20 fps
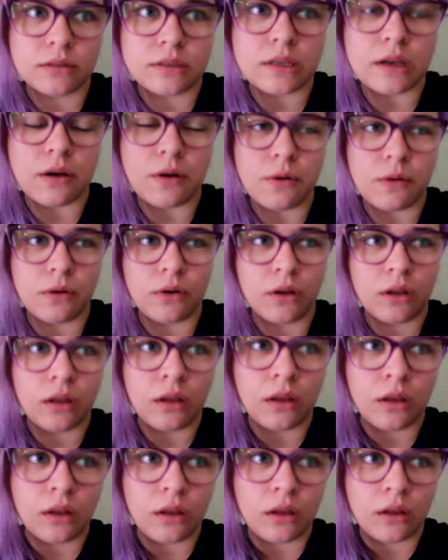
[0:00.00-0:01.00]
So
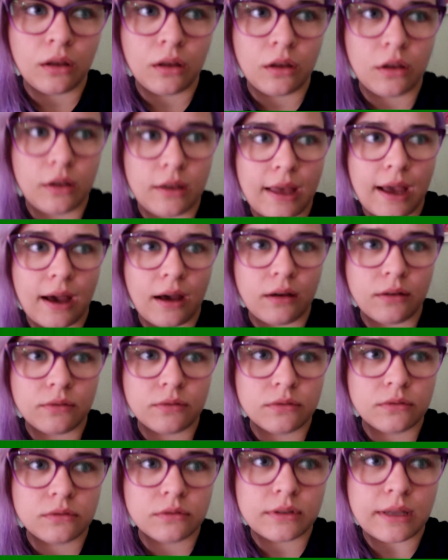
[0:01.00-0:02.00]
yeah,
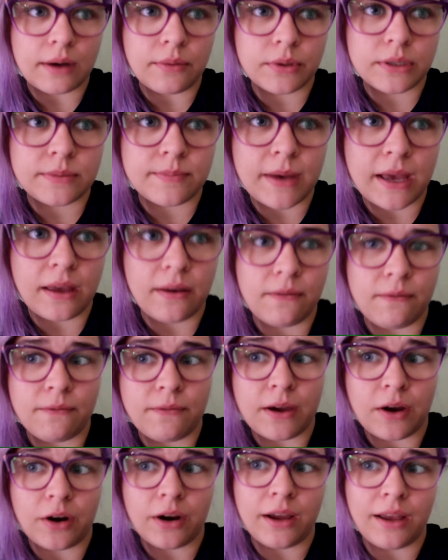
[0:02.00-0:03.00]
that was my
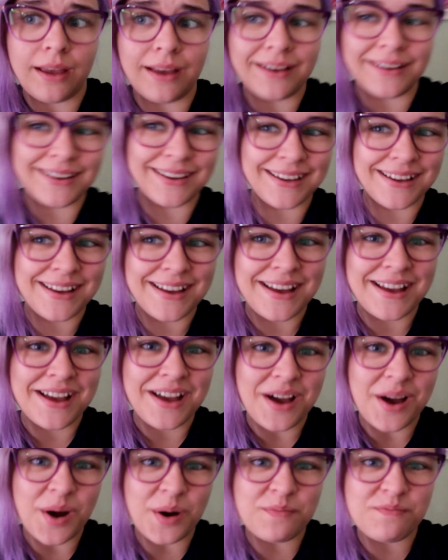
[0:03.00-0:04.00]
very
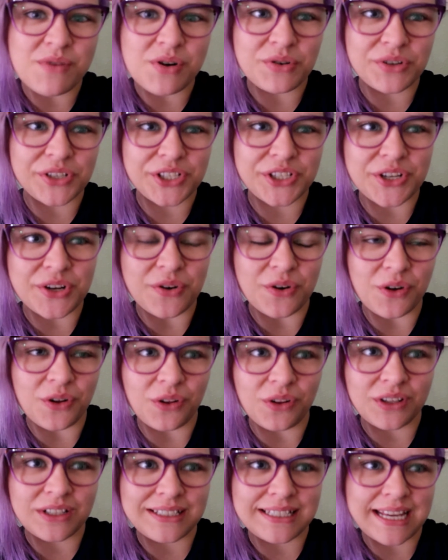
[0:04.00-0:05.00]

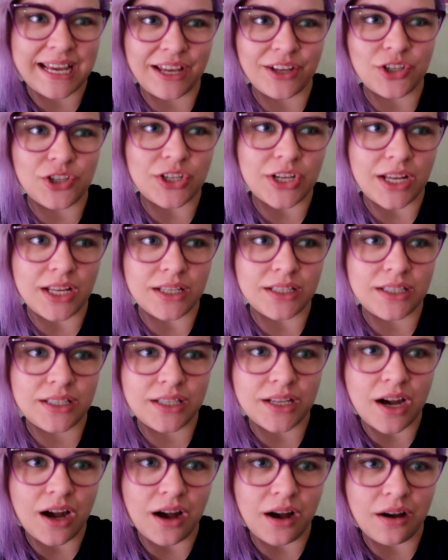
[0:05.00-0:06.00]
emotional
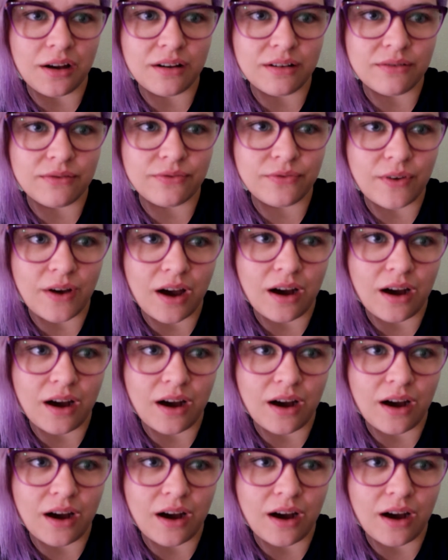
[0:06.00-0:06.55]
tangent of